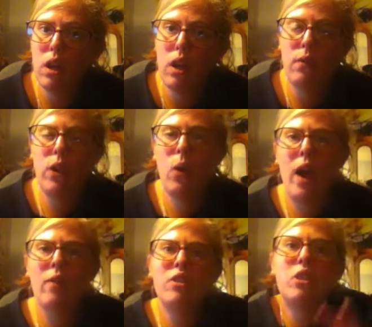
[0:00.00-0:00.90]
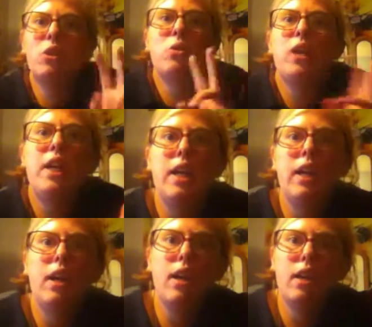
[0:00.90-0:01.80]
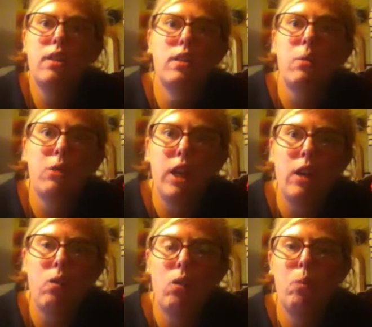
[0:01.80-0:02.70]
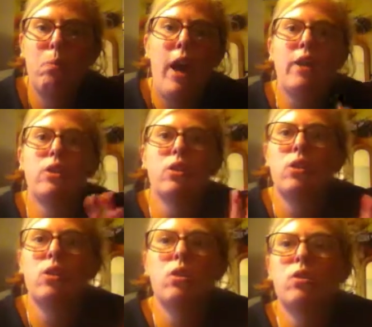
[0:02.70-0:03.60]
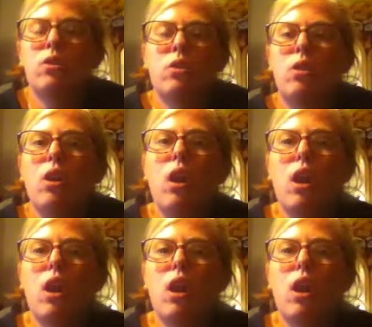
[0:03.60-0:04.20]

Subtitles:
If you don't have a degree in something, or a bachelor's, or